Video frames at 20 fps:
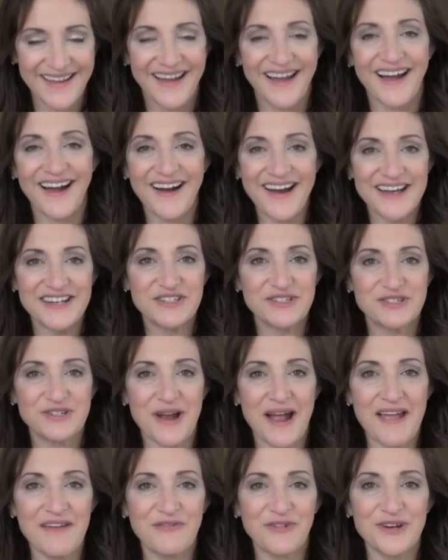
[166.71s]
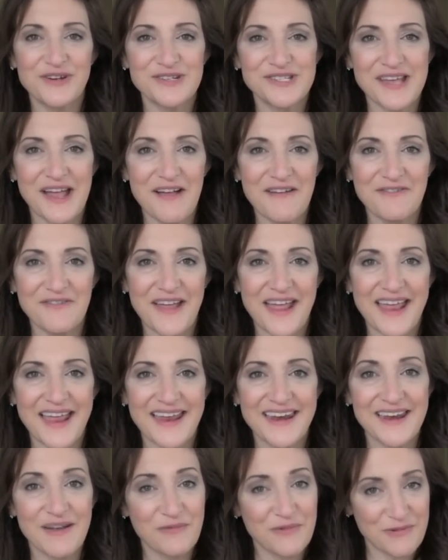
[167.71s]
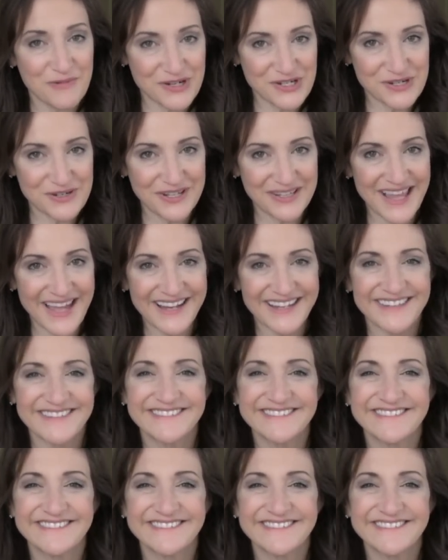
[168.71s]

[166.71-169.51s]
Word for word: All right, try it for yourself, and we wish you good luck.